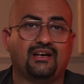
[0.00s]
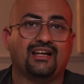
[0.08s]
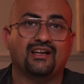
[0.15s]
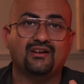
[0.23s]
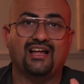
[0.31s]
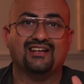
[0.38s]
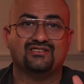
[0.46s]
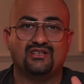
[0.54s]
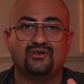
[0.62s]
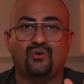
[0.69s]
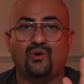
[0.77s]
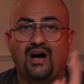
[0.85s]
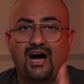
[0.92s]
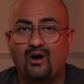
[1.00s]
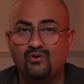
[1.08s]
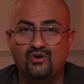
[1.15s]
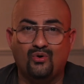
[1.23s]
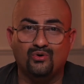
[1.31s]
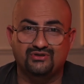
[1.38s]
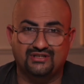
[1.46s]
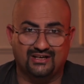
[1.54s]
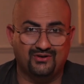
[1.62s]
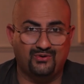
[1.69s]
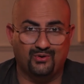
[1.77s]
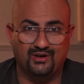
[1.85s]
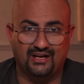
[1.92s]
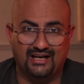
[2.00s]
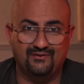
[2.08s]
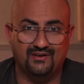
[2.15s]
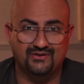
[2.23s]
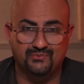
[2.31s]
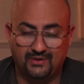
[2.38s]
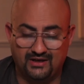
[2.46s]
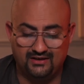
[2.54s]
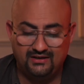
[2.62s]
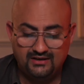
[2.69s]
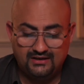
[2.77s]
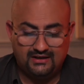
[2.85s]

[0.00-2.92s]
I can actually go outdoors and go live as well.